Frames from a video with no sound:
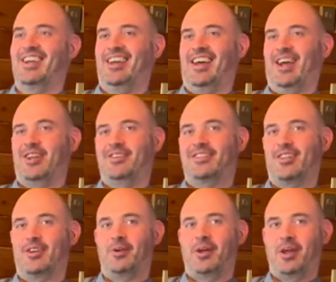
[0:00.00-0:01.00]
And
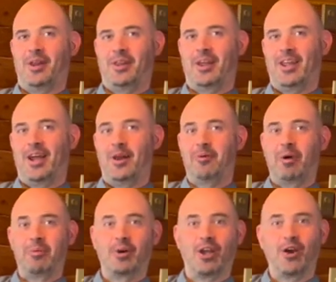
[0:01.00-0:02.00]
I
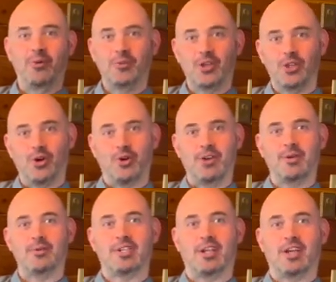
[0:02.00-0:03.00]
remember he opened the door and he
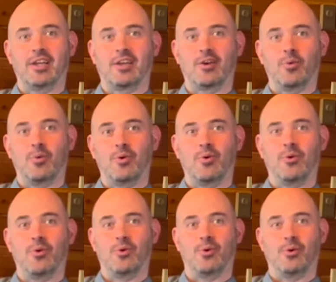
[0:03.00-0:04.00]
was like,
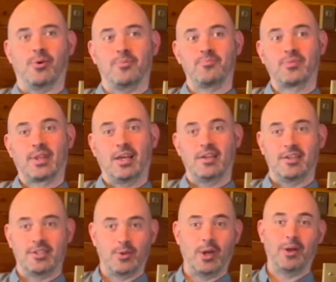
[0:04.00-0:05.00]
whoa.
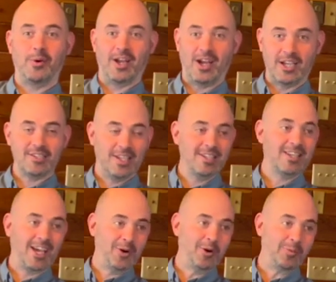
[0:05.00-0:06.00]
So anyway, I did
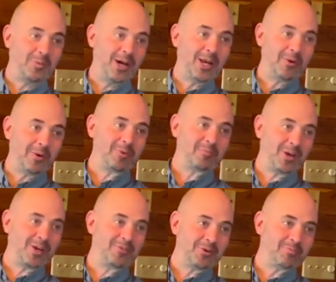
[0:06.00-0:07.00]
get up and I went and
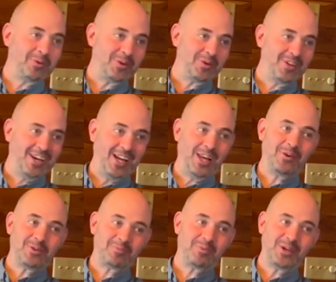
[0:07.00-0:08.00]
played football, and I
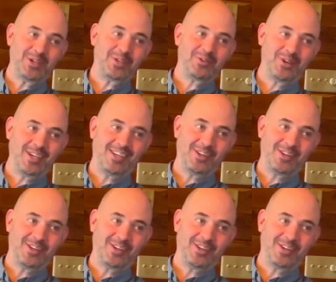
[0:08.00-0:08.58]
was pretty green